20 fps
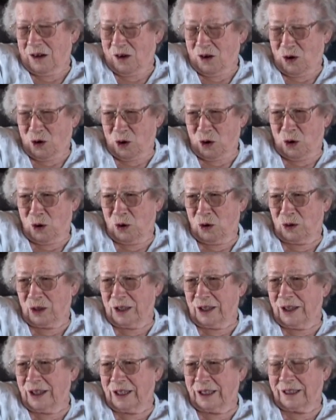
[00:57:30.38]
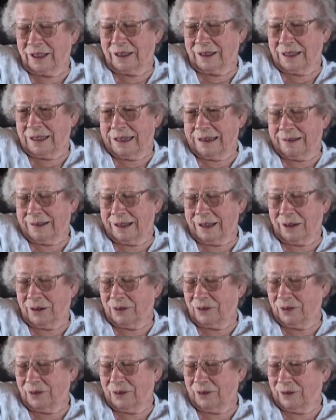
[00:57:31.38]
hoed the in
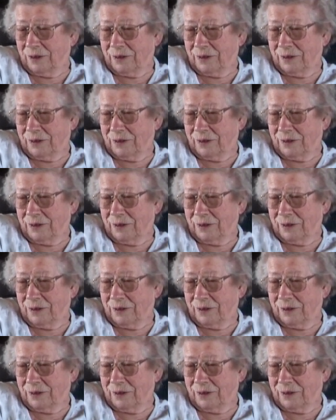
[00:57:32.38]
the.